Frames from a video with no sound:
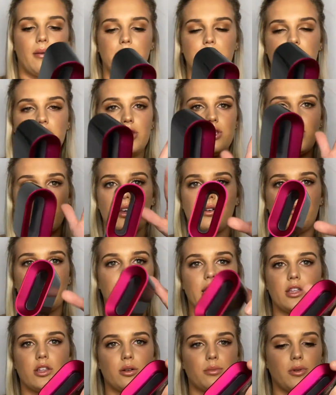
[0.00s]
just the
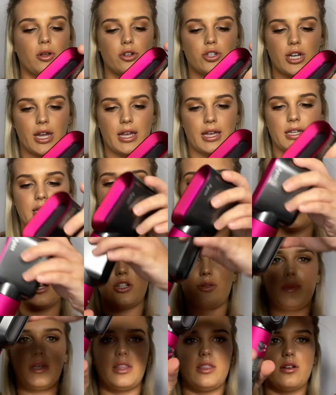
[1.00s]
regular blow drying
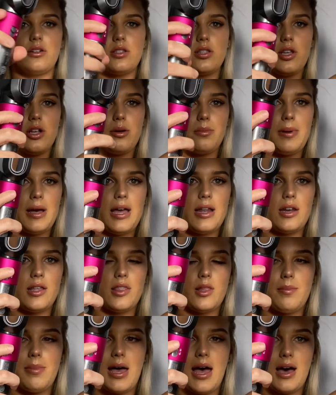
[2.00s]
attachment. There's a little button in
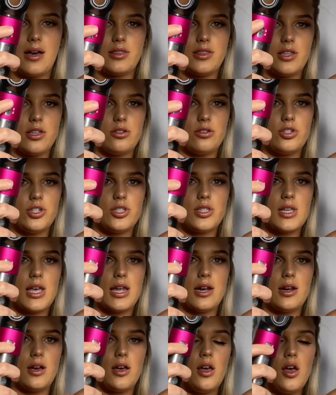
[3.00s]
the back that you'll just
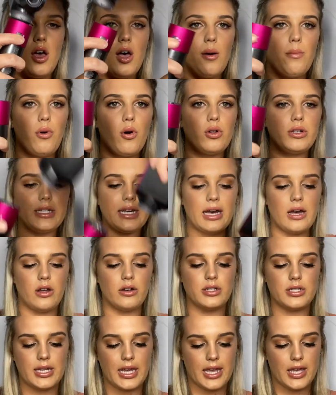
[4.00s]
kind of pull
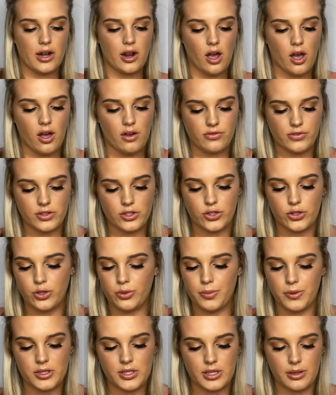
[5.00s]
down, take it off.
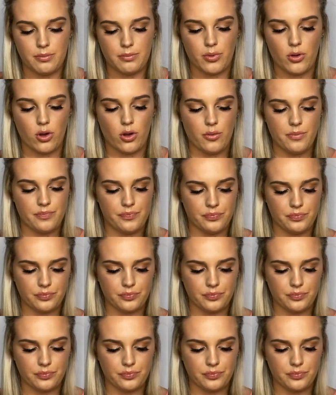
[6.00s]
Super simple.